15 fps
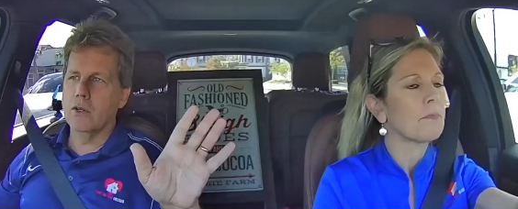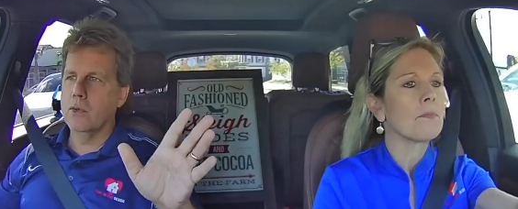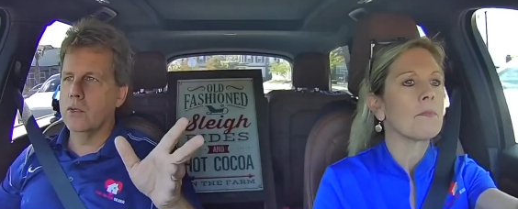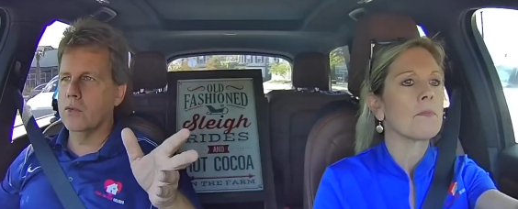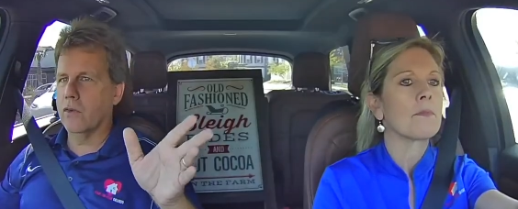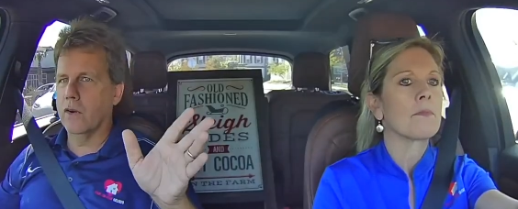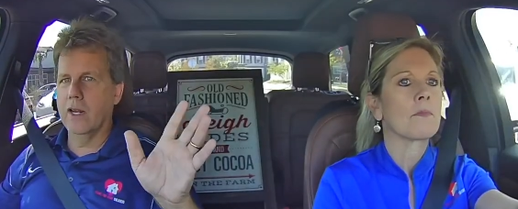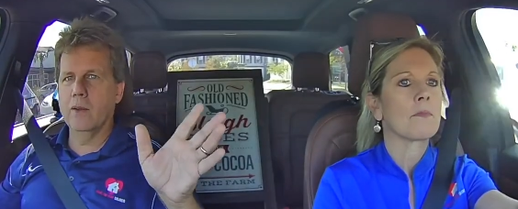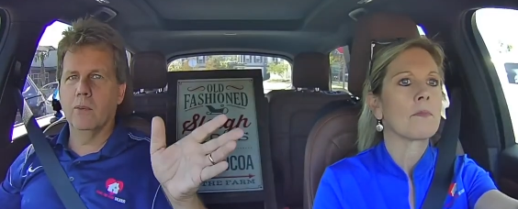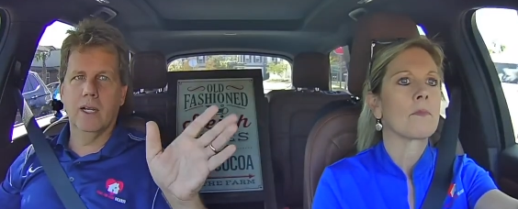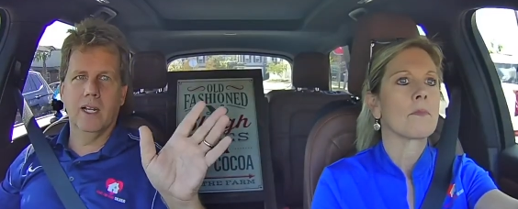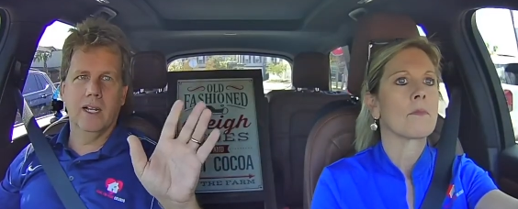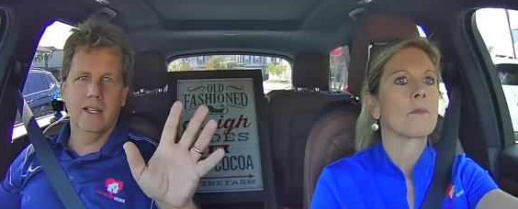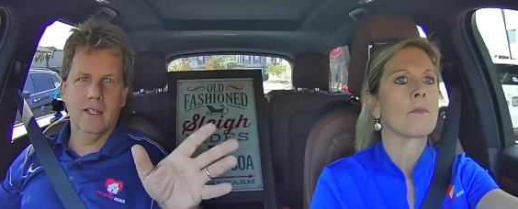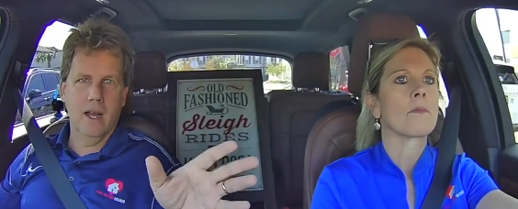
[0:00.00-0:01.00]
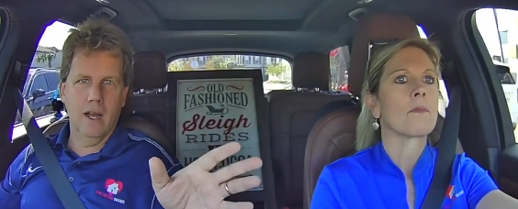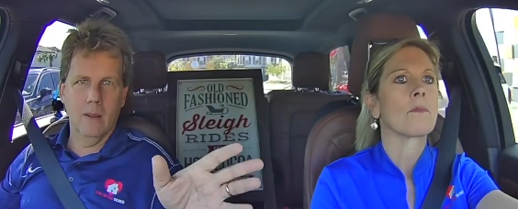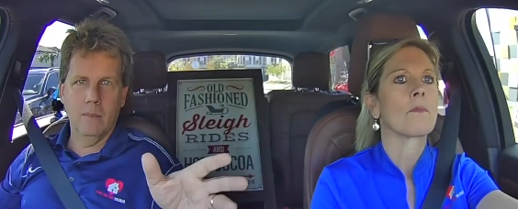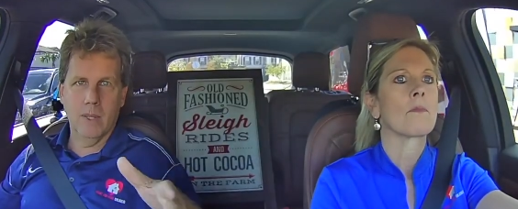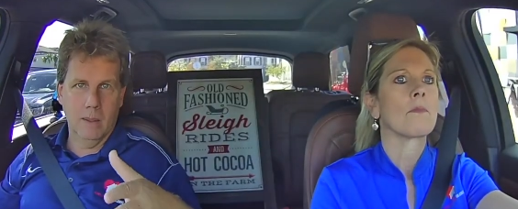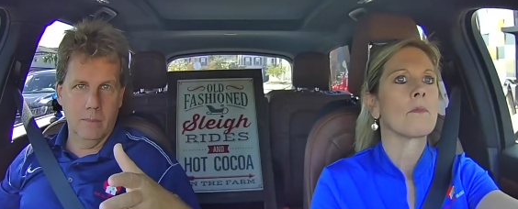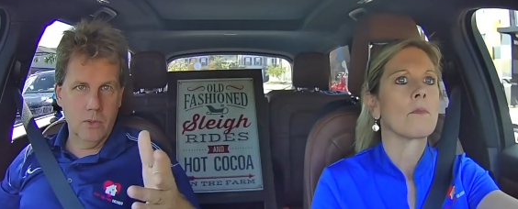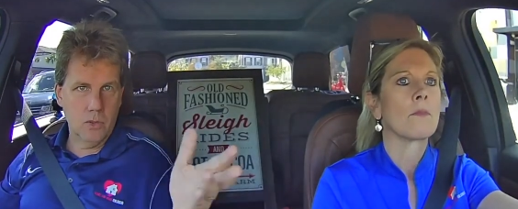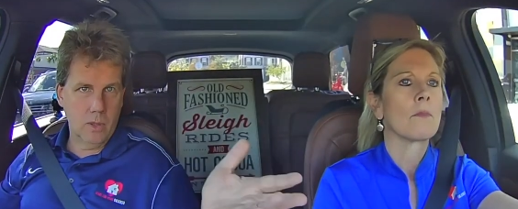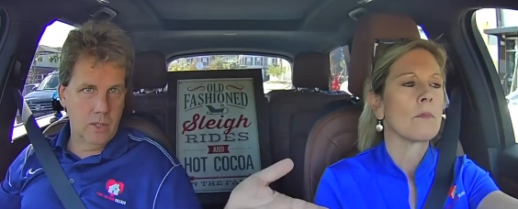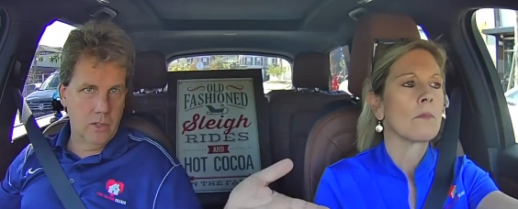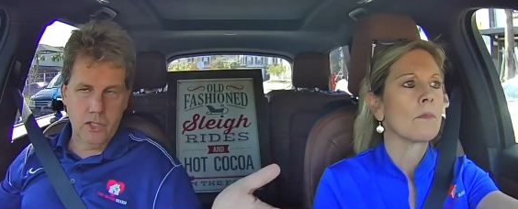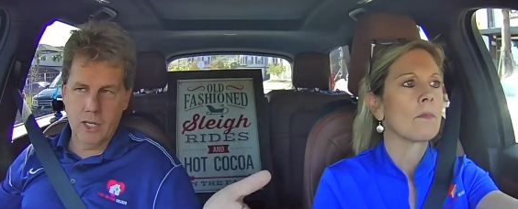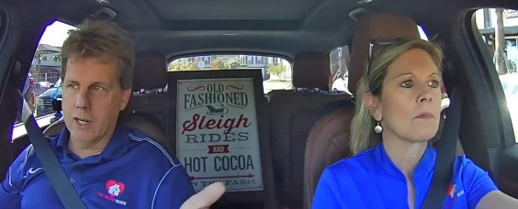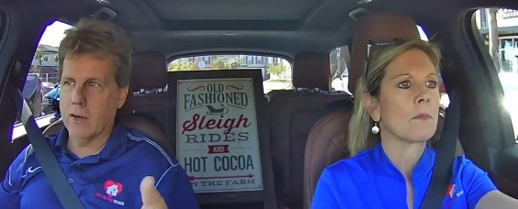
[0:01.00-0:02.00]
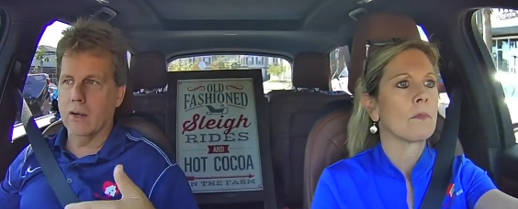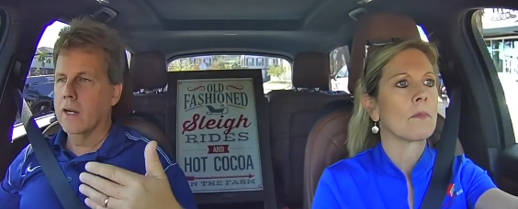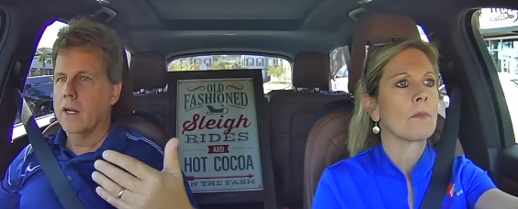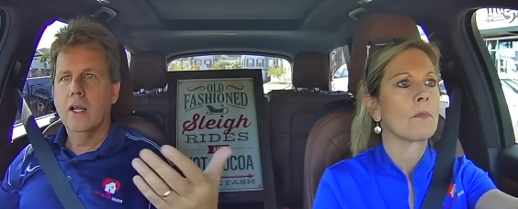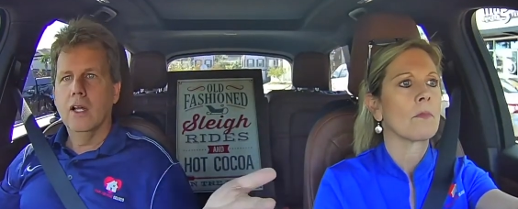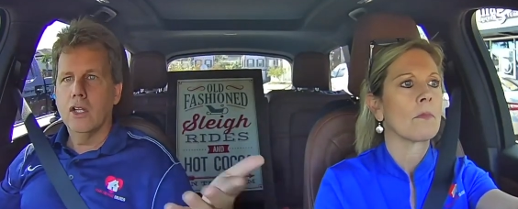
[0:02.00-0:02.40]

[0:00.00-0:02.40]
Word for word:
Speaker 1: do this for anyone anytime, but I'm just on a share.